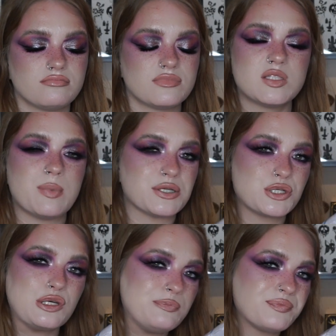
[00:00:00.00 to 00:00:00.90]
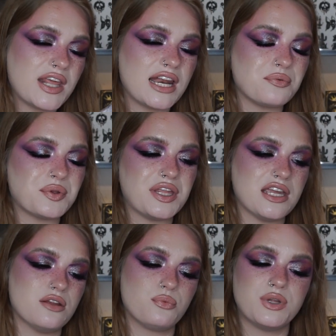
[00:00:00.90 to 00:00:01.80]
special. And I
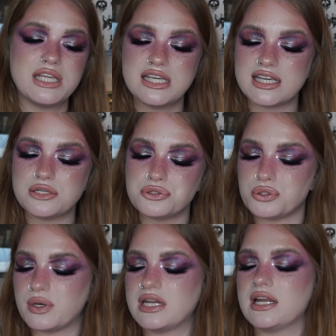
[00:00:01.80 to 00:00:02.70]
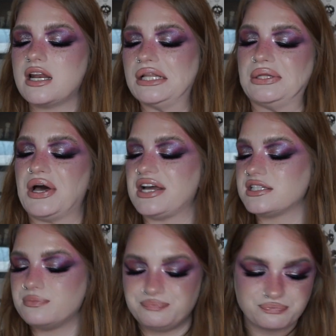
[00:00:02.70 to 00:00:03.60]
really, really enjoyed it a lot.